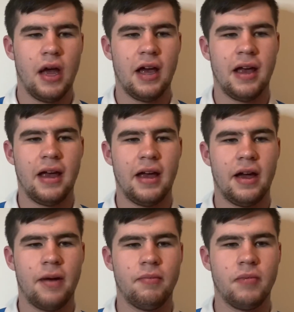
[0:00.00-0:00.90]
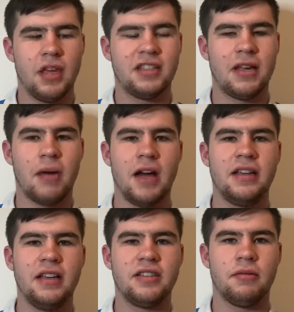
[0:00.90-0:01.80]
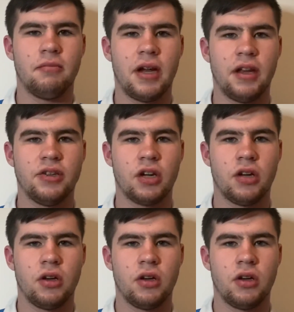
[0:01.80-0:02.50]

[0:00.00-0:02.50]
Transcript: a semi-decent manager,